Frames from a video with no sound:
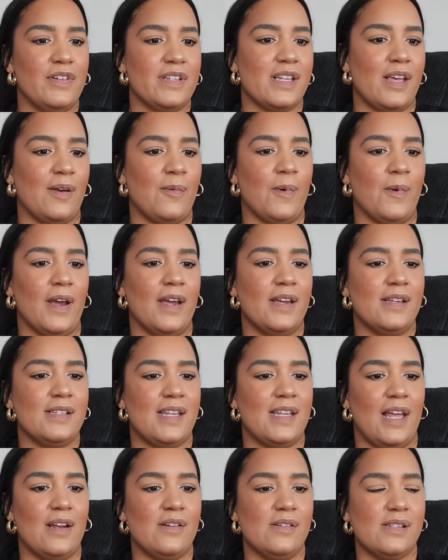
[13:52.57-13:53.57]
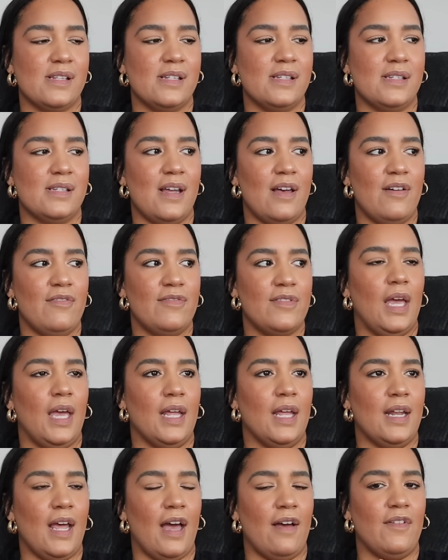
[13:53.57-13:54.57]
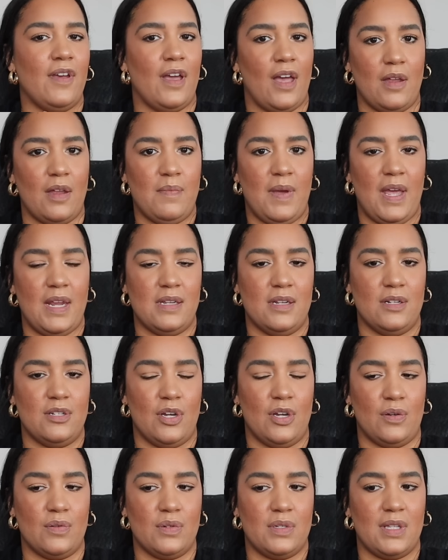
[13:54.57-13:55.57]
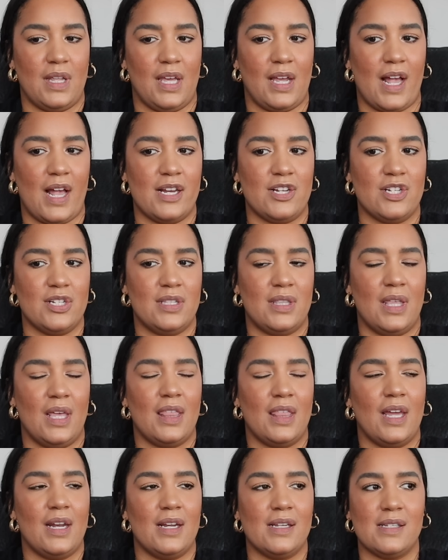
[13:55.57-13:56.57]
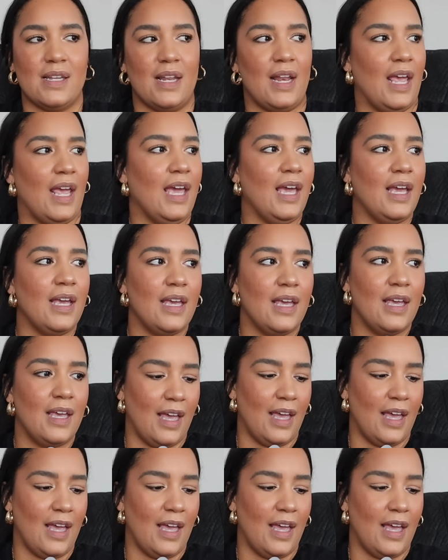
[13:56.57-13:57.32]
is like wearing sandals and stuff and having unpainted toes. Like, I just think that is an ick.